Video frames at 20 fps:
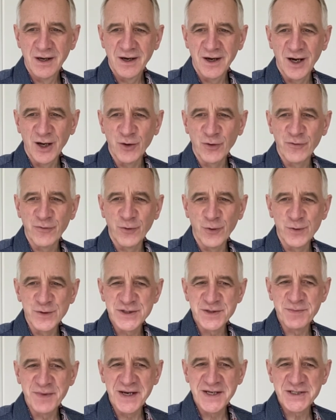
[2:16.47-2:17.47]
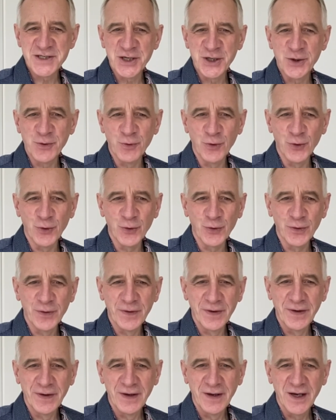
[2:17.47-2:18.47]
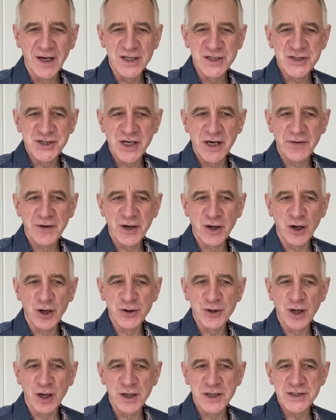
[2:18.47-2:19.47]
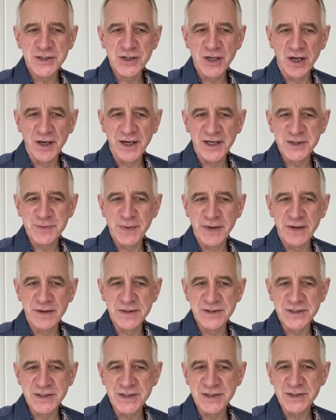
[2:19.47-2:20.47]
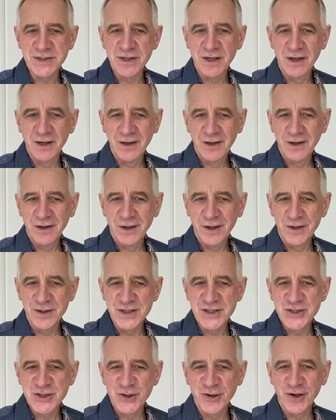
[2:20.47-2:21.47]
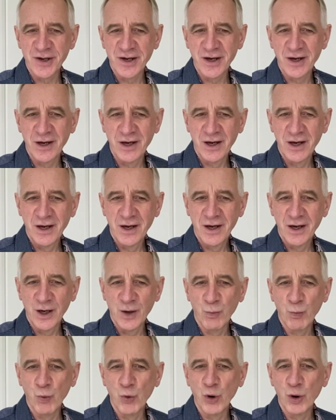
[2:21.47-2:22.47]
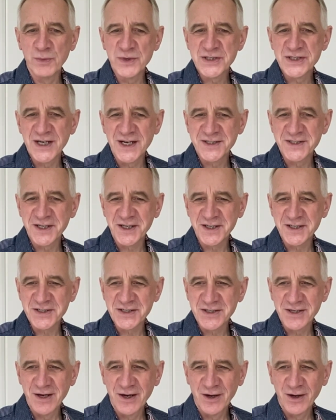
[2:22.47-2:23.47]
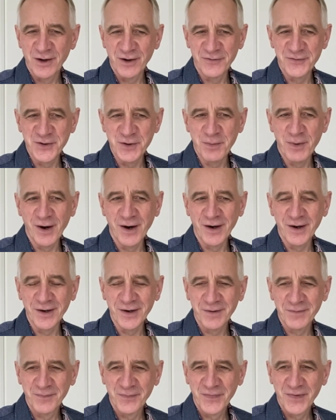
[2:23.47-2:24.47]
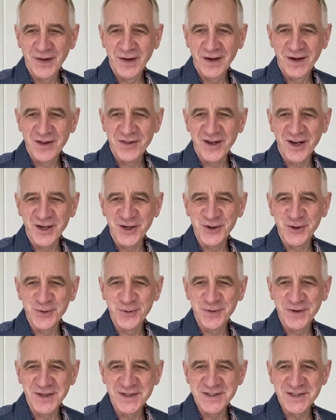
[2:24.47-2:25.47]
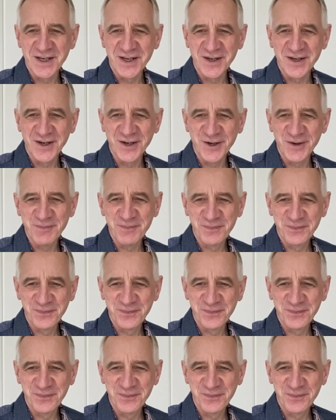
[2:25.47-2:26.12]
I look forward to meeting you all and sharing our knowledge and experiences in the sunnier and warmer settings of Dubai. Thank you and take care.